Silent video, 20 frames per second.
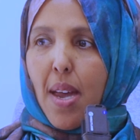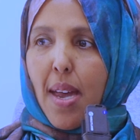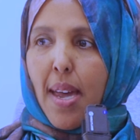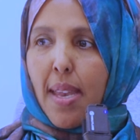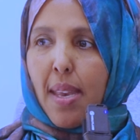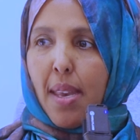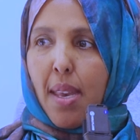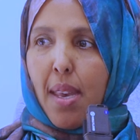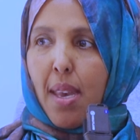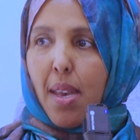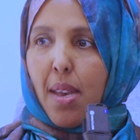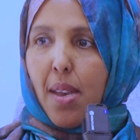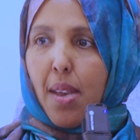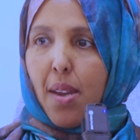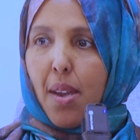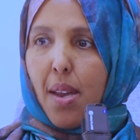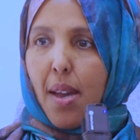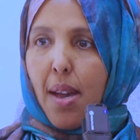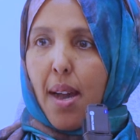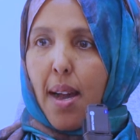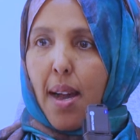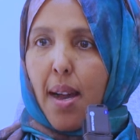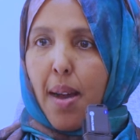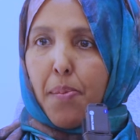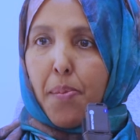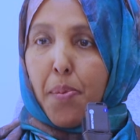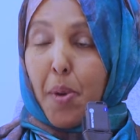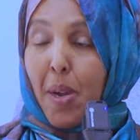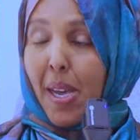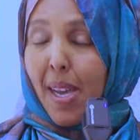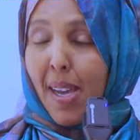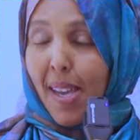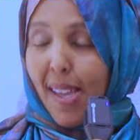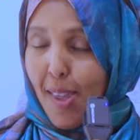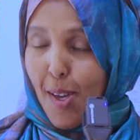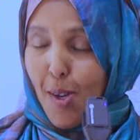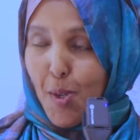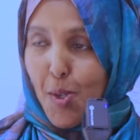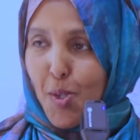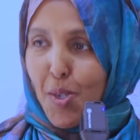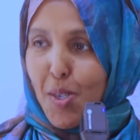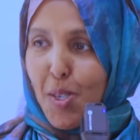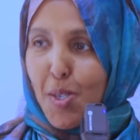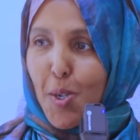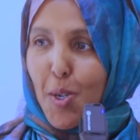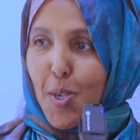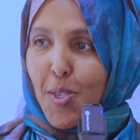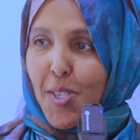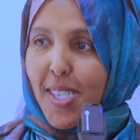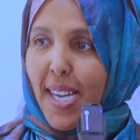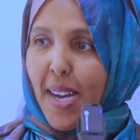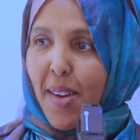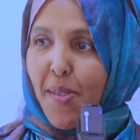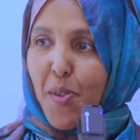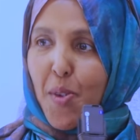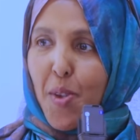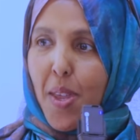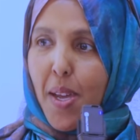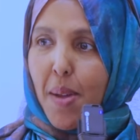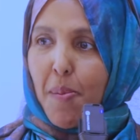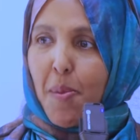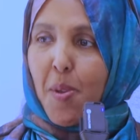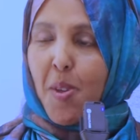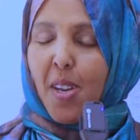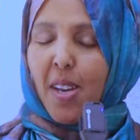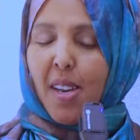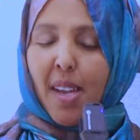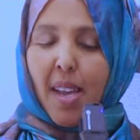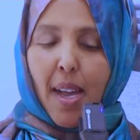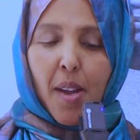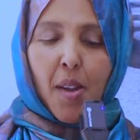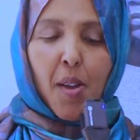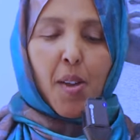and breaking those resources down for the community and